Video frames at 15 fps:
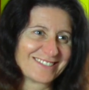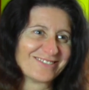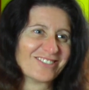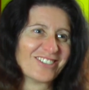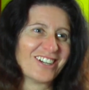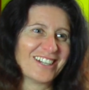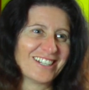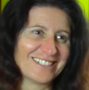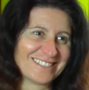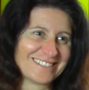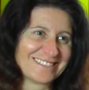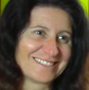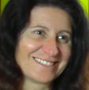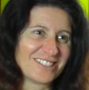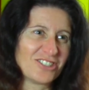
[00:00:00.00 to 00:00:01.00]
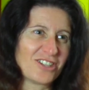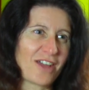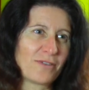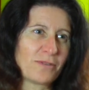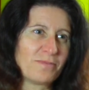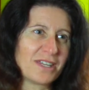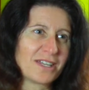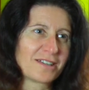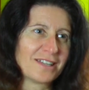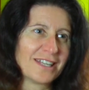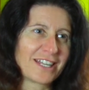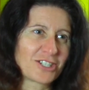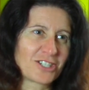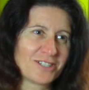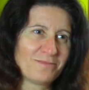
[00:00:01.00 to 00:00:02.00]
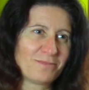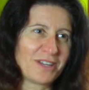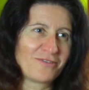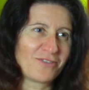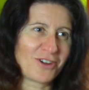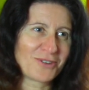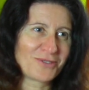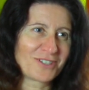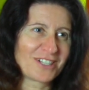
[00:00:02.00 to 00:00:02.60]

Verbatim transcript: Right. Yeah you, you have a big collection, big vinyl. I